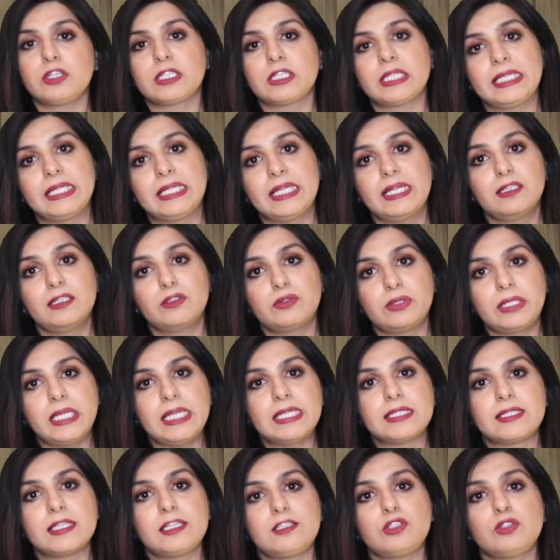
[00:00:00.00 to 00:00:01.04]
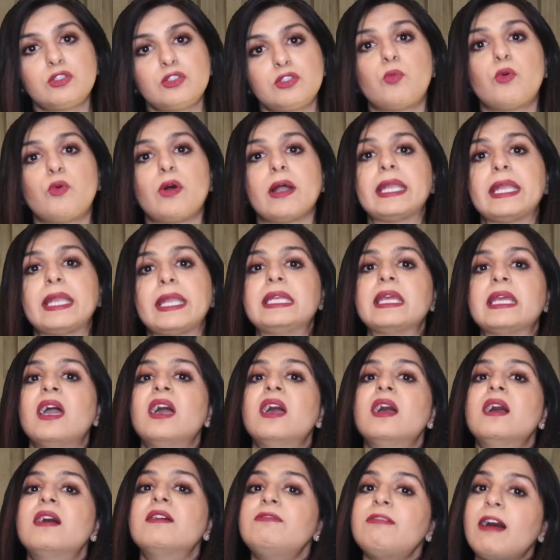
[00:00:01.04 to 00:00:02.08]
you're gonna increase it to
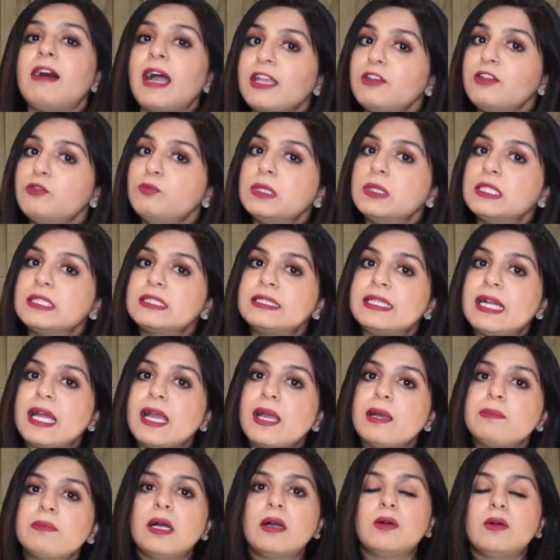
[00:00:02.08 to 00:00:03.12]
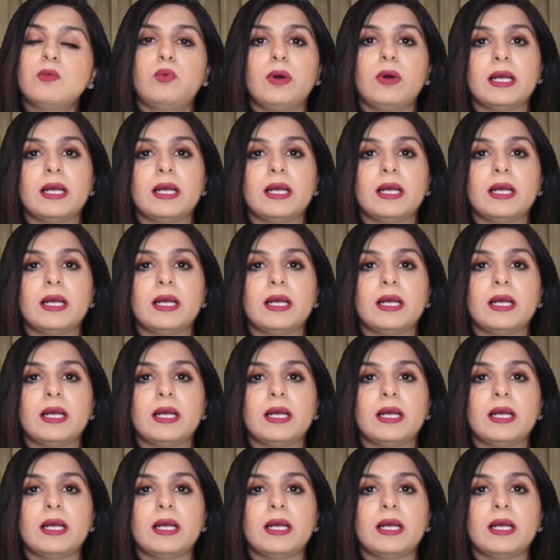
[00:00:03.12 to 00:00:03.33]
0.5 milligram